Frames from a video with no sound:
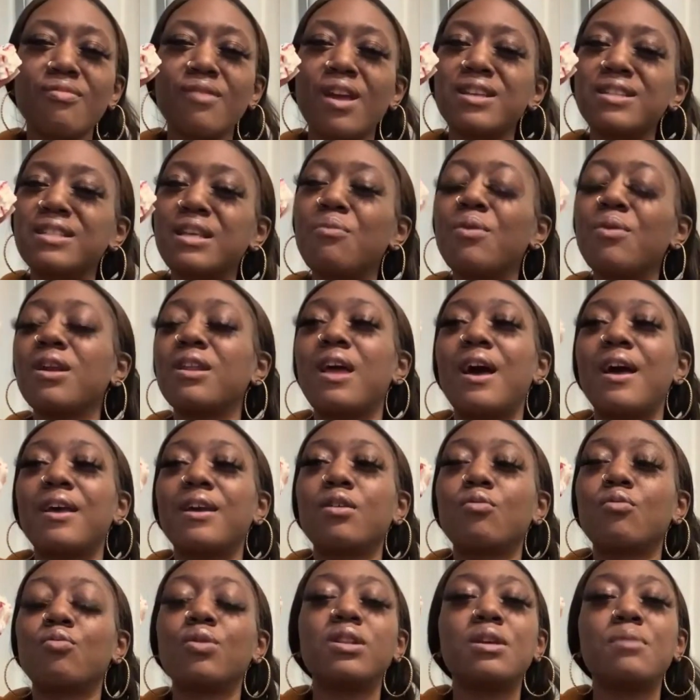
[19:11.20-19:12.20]
Somewhere,
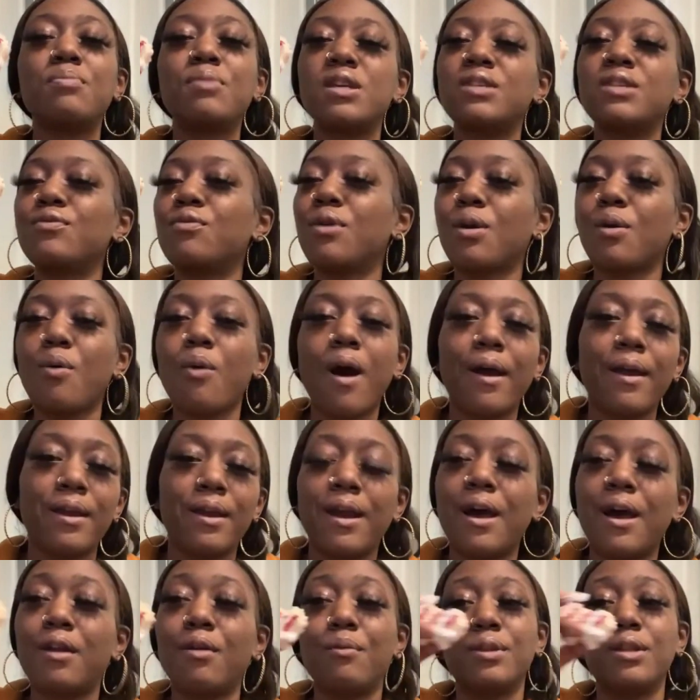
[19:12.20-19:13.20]
like, really peaceful and
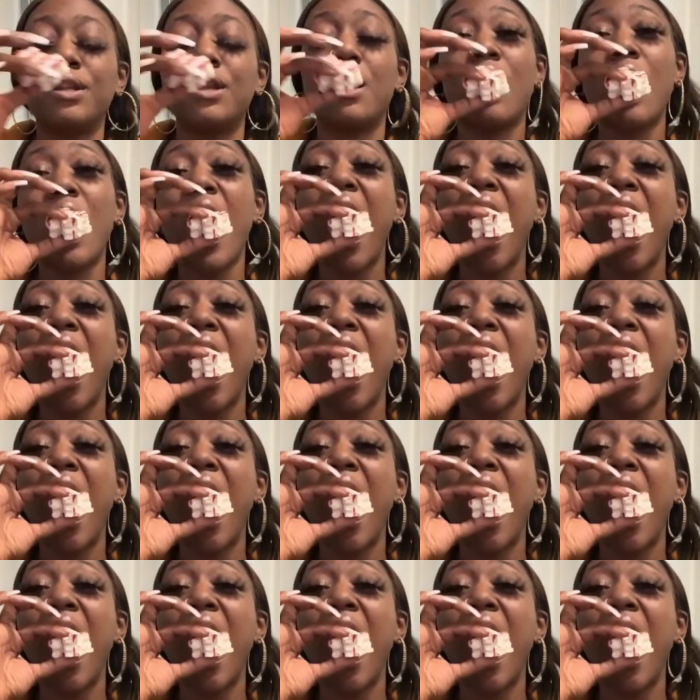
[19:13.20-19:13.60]
quiet. I don't really know.